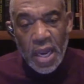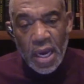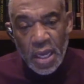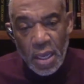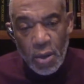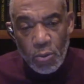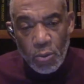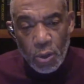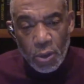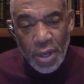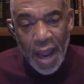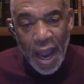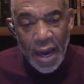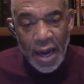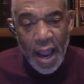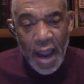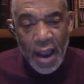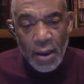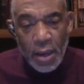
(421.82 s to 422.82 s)
that he will
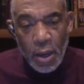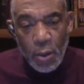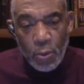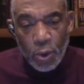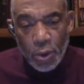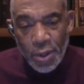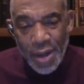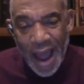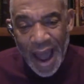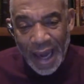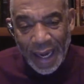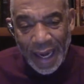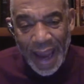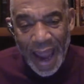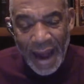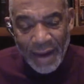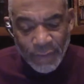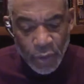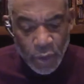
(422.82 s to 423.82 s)
not
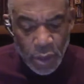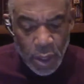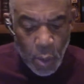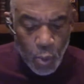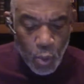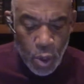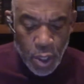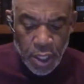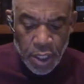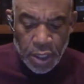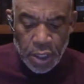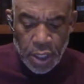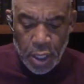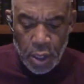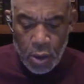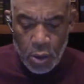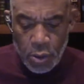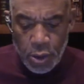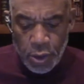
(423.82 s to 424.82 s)
lack for someone to
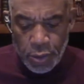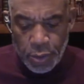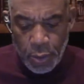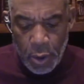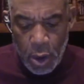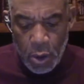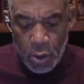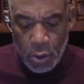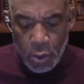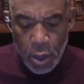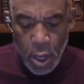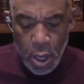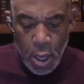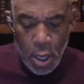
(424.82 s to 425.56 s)
sit on the throne.